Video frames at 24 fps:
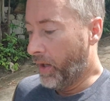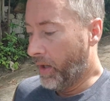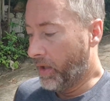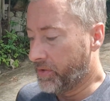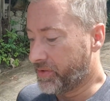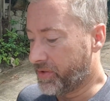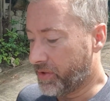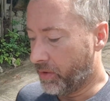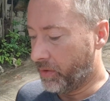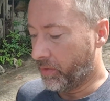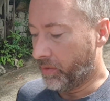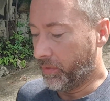
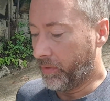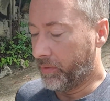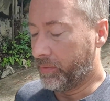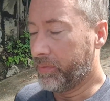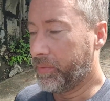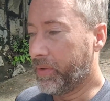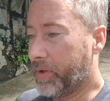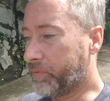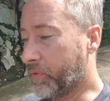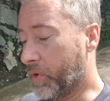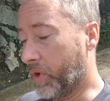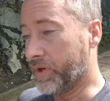So,
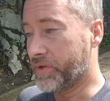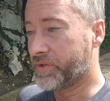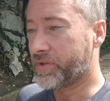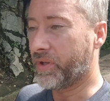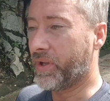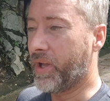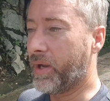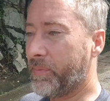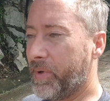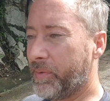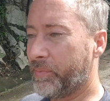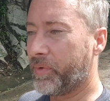of course, a
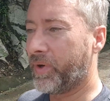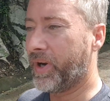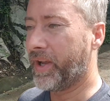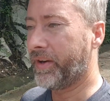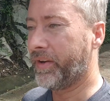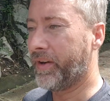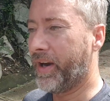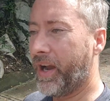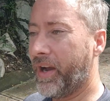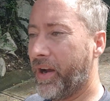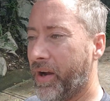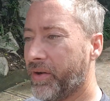lot of people were at
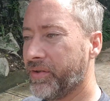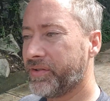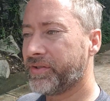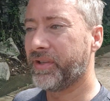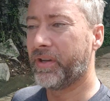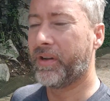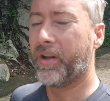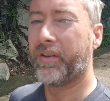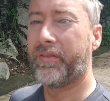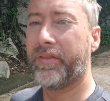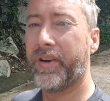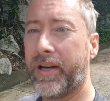her house
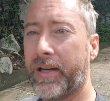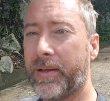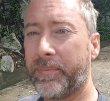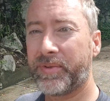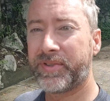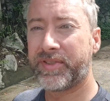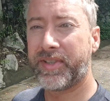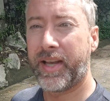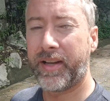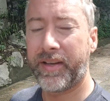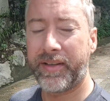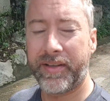and all very
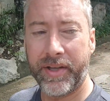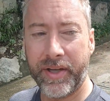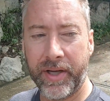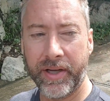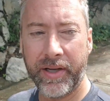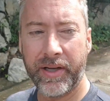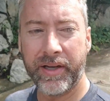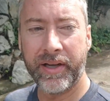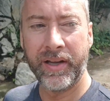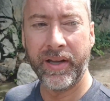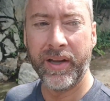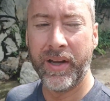upset.
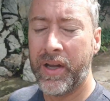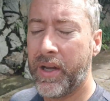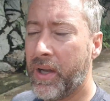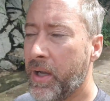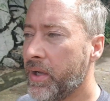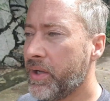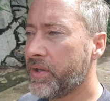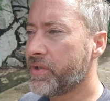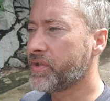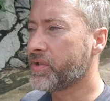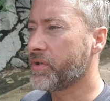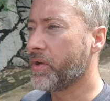
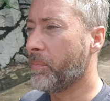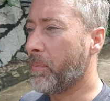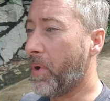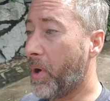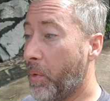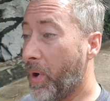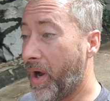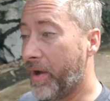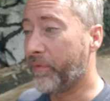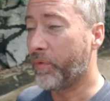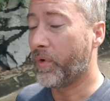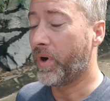So my
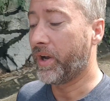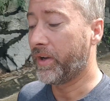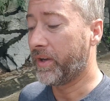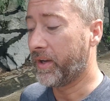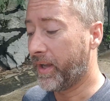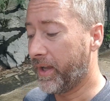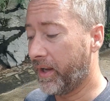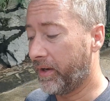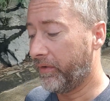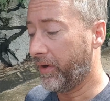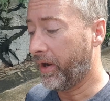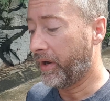wife wanted to
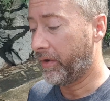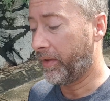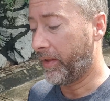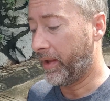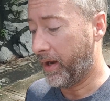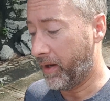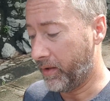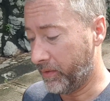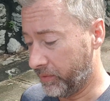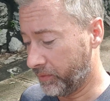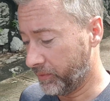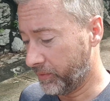get her out of the
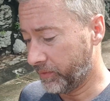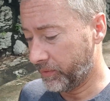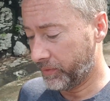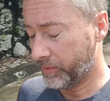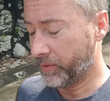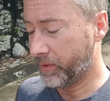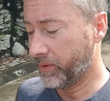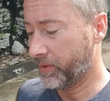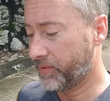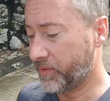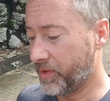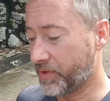house.
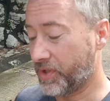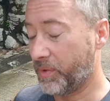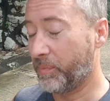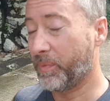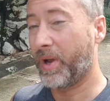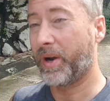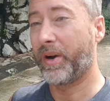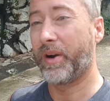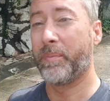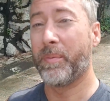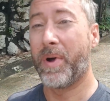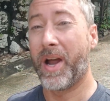So she
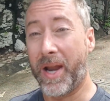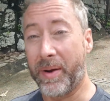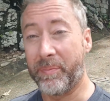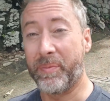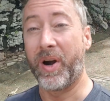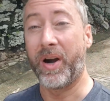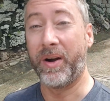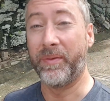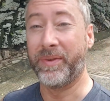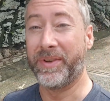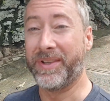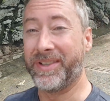brought her in my
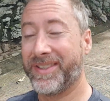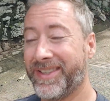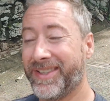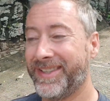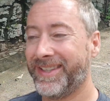apartment.